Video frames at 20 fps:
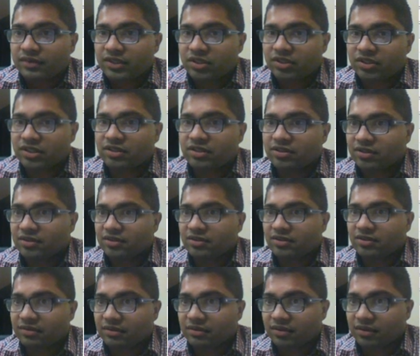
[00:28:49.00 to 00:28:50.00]
So just
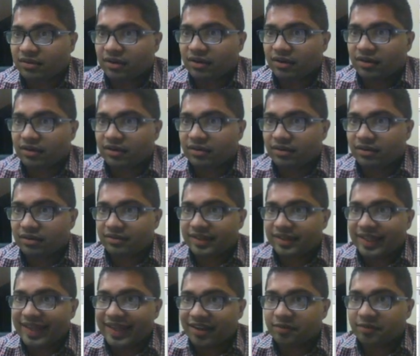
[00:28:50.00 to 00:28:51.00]

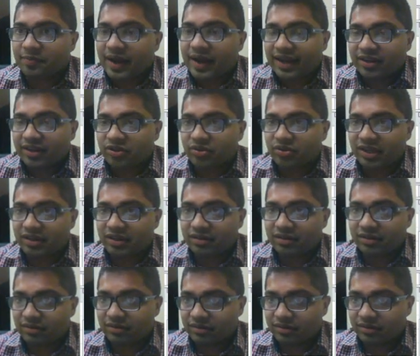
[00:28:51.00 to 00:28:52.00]
think back. You
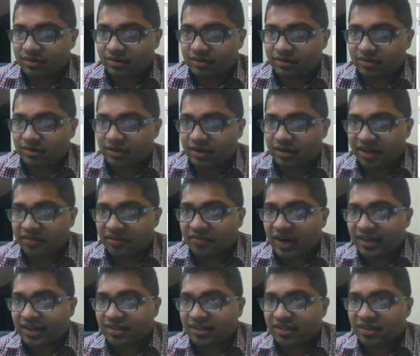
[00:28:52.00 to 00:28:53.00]
can
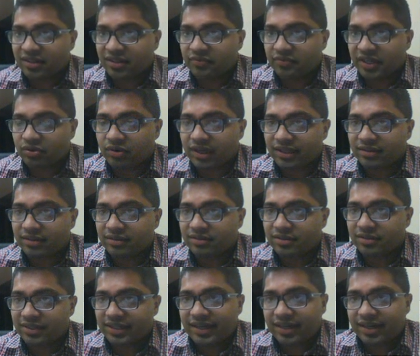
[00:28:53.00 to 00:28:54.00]
rewind the video
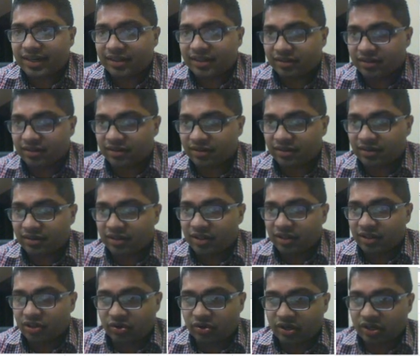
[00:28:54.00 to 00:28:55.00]
and see it.
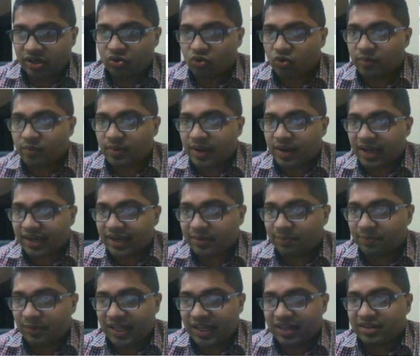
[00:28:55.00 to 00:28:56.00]
You can go back
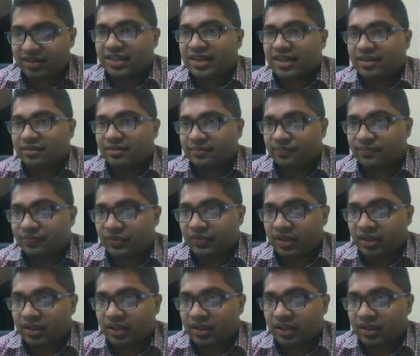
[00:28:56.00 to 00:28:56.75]
and play again.